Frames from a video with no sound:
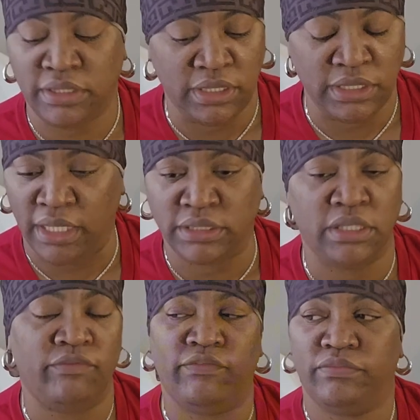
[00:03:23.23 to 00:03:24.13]

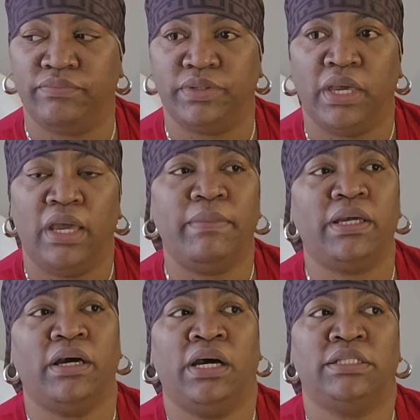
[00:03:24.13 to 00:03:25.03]
detective.
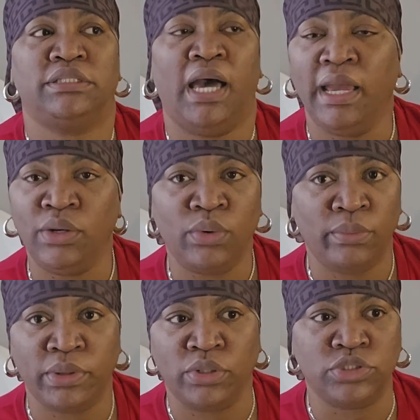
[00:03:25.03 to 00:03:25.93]
Because I know
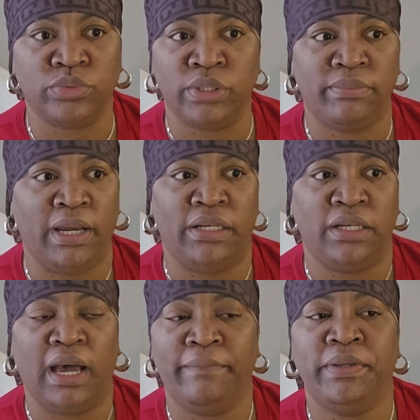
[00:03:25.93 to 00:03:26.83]
I'm go through with man.
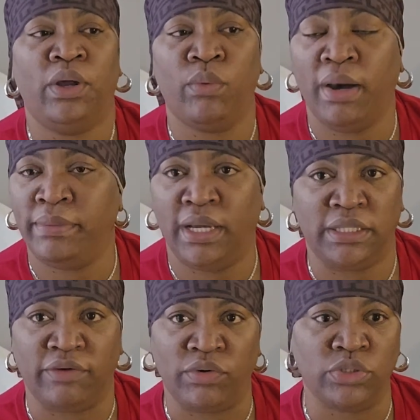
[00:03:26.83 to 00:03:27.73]
I mean I want my
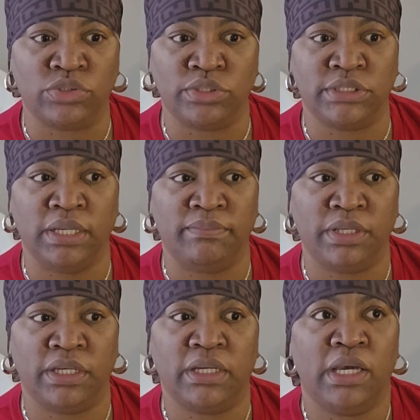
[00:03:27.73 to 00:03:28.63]
daughter to go through the same
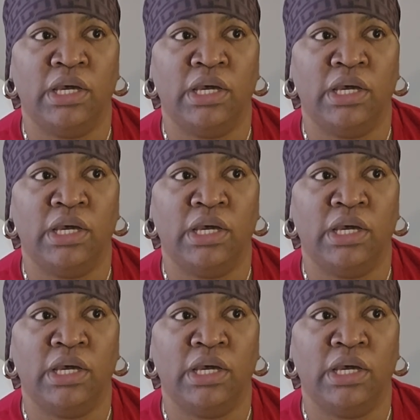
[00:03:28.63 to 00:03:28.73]
thing.